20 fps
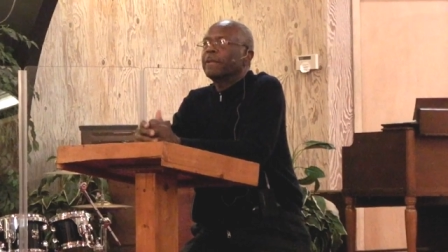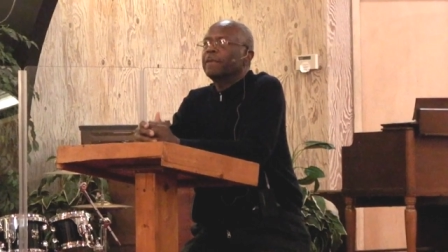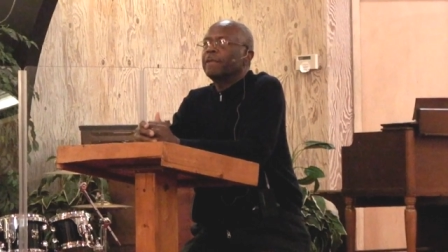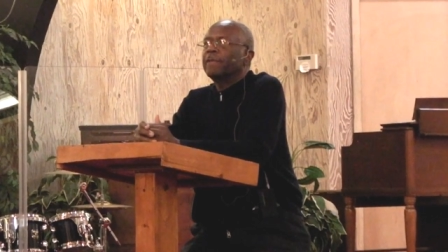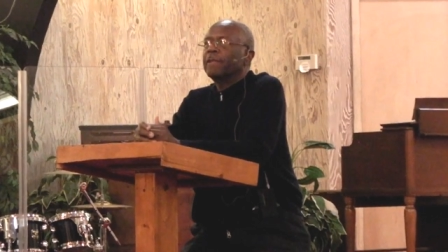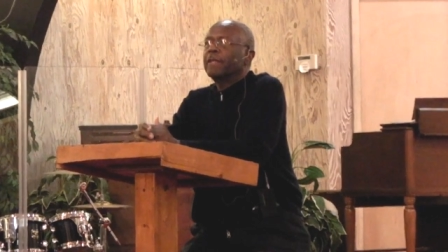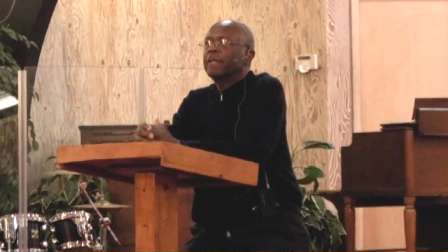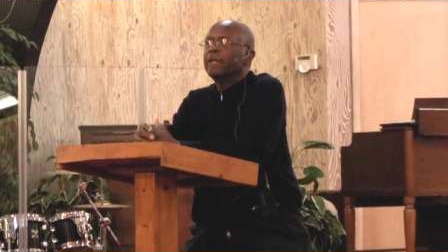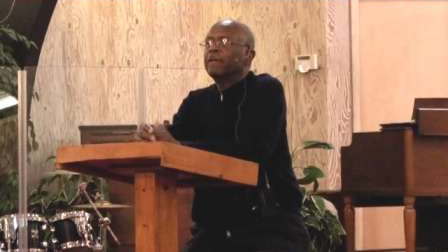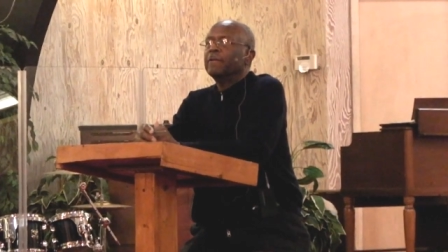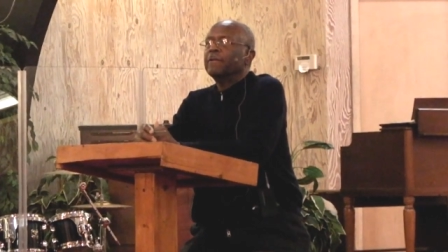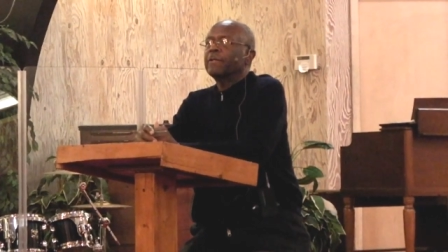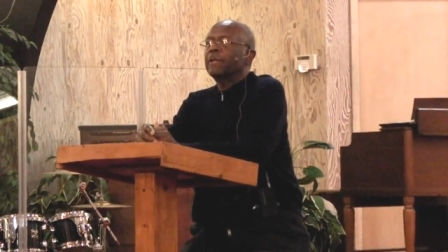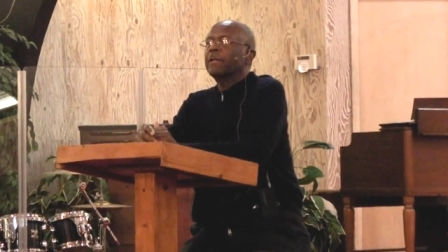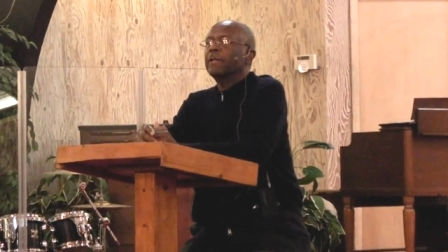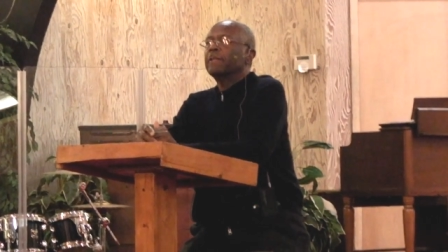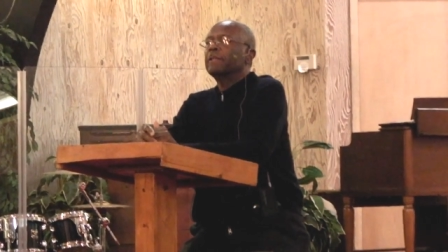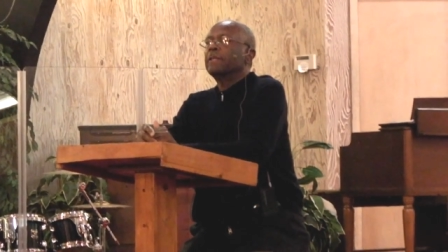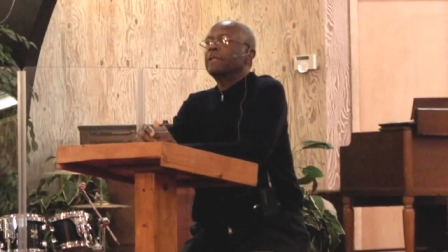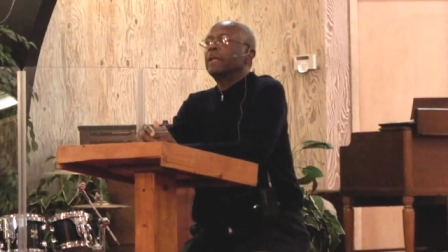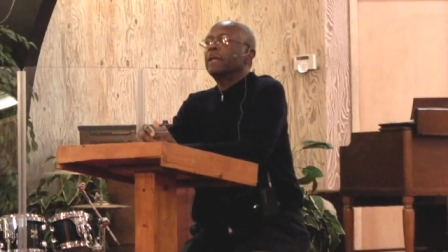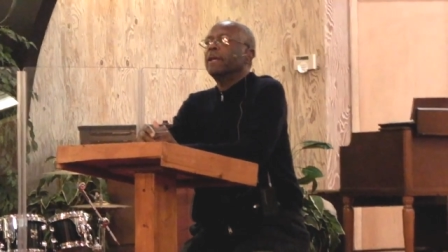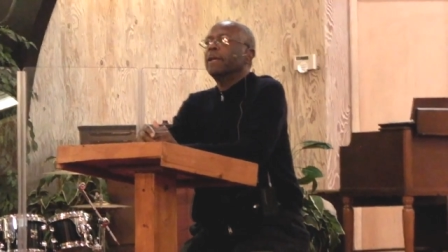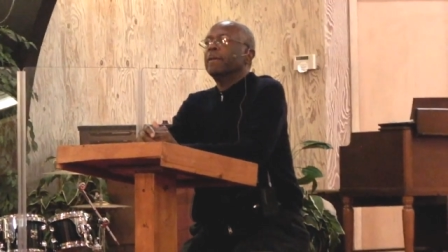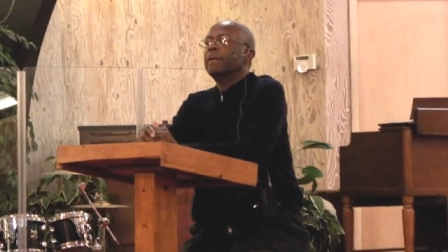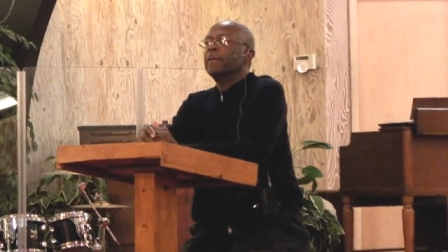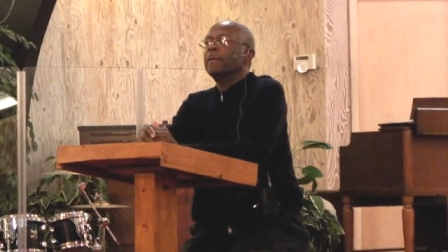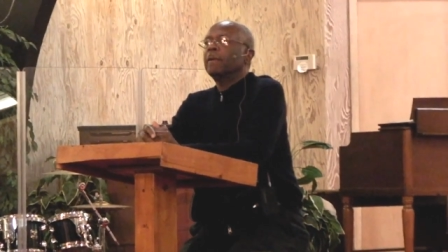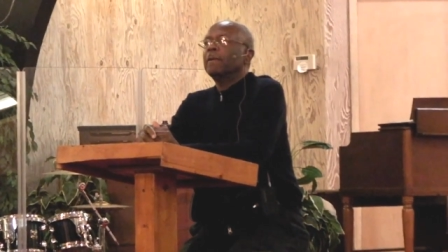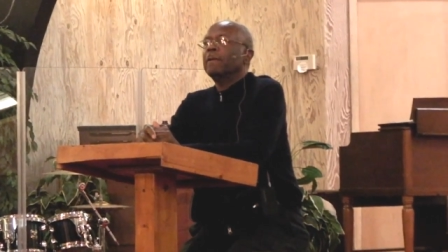our gifts, our
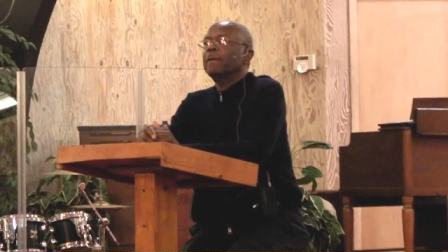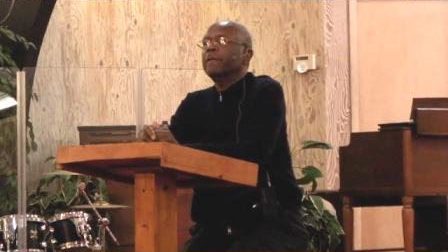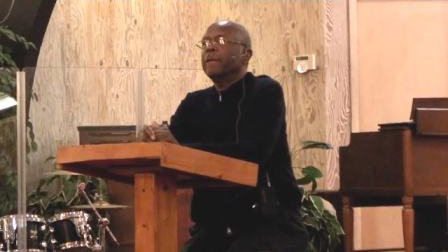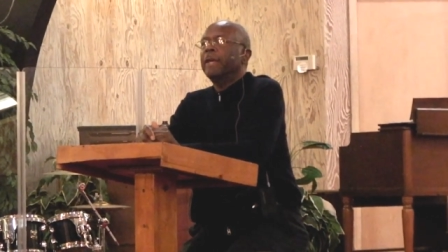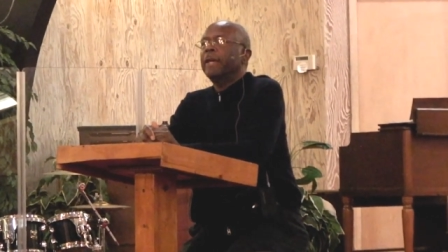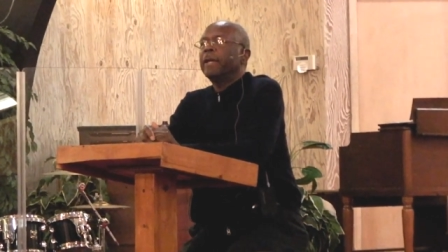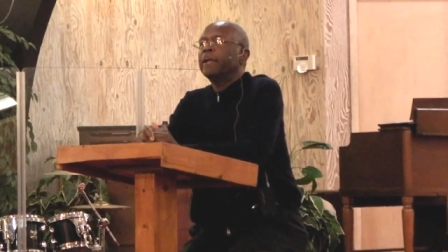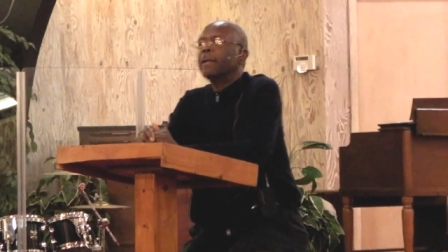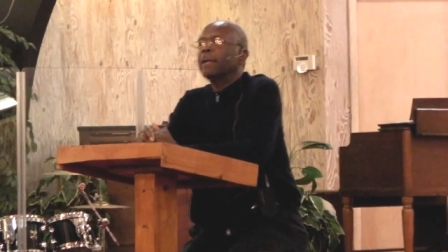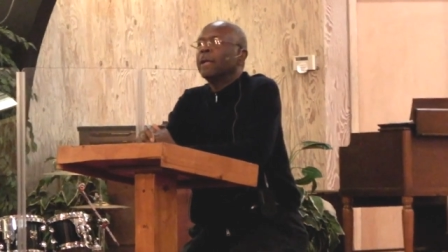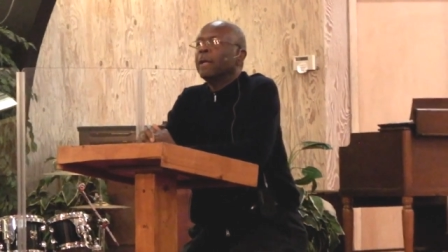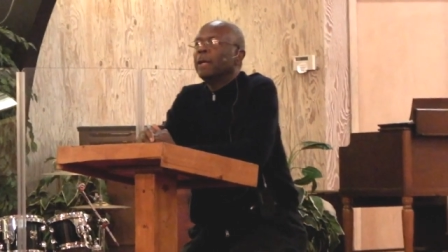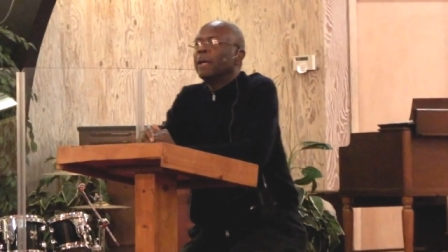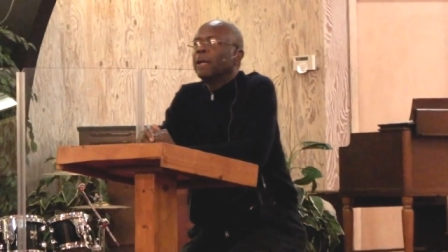time, and all of that,